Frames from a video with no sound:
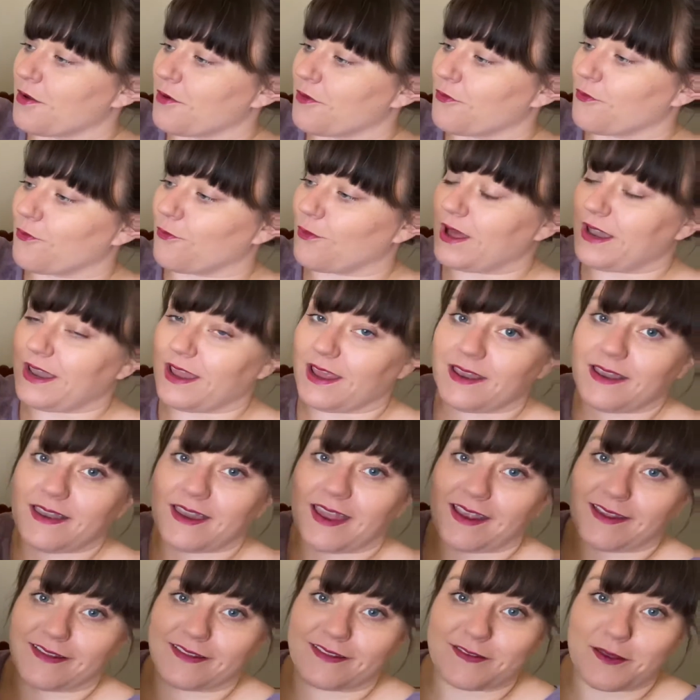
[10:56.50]
What a
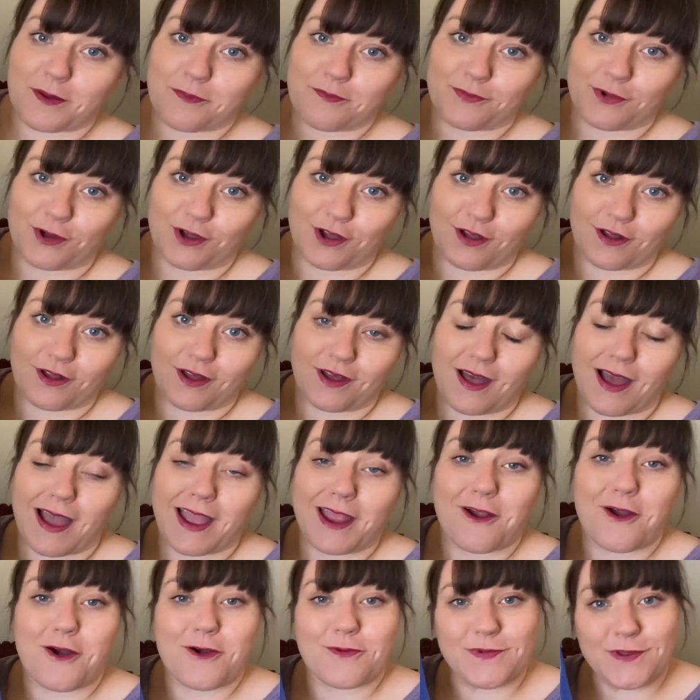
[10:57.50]
nice book. I
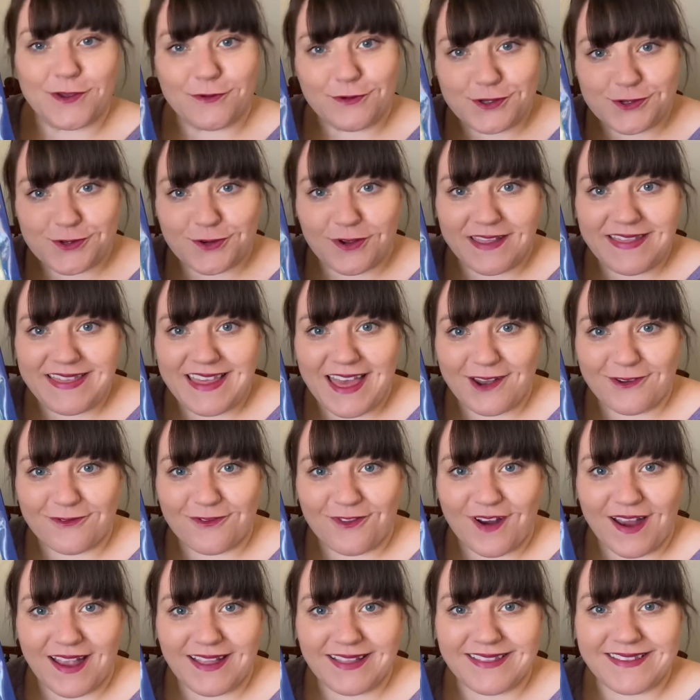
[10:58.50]
hope you enjoyed that,
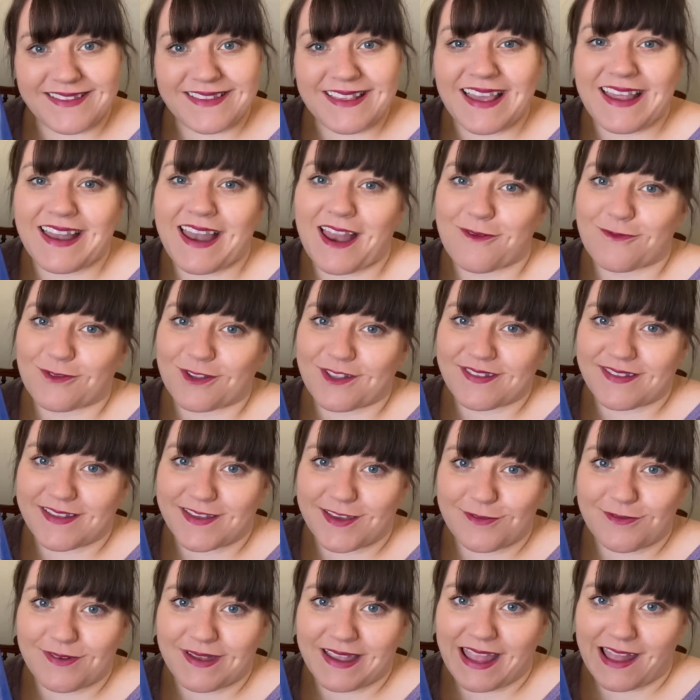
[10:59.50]
friends, and I will see
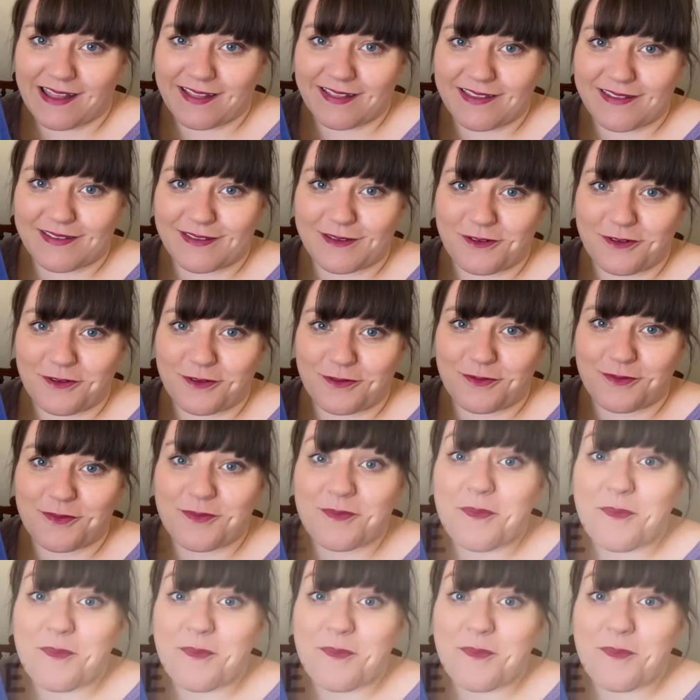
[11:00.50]
you again soon.